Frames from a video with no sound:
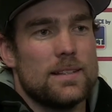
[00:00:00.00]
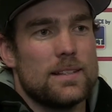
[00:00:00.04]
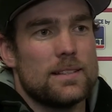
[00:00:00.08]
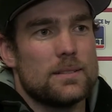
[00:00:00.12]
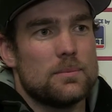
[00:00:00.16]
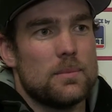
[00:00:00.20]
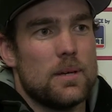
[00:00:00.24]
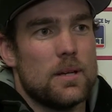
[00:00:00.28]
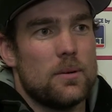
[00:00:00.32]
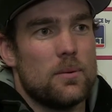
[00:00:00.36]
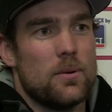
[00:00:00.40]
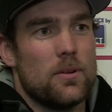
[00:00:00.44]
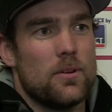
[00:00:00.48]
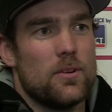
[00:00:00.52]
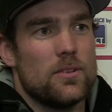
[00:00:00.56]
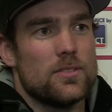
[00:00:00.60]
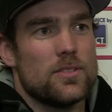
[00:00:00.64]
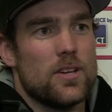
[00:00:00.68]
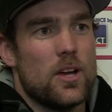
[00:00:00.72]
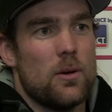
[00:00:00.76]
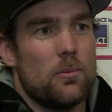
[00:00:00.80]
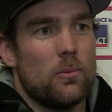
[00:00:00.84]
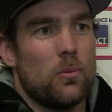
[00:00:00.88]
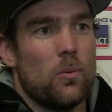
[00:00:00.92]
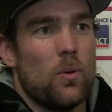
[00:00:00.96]
Doesn't matter whether
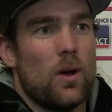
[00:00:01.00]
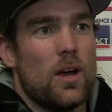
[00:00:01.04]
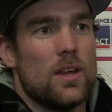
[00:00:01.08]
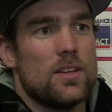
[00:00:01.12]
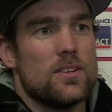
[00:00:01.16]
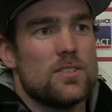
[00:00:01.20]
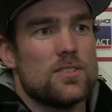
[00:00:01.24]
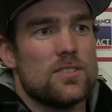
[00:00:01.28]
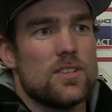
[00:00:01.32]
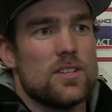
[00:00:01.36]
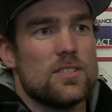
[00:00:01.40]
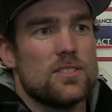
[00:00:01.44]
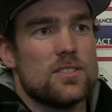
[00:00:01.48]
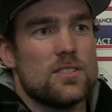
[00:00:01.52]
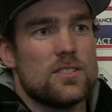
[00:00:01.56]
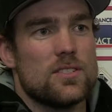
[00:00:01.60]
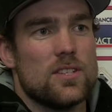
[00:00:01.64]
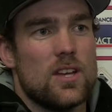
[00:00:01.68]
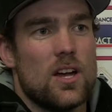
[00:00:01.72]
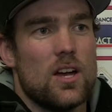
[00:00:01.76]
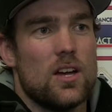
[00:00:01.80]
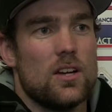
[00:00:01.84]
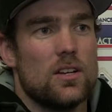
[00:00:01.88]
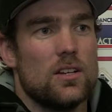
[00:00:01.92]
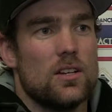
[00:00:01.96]
it's home or away this season.
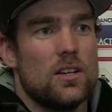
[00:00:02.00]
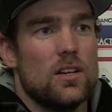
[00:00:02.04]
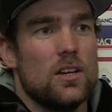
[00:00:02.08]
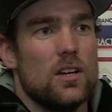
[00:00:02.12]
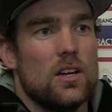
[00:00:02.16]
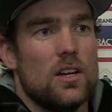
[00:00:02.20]
So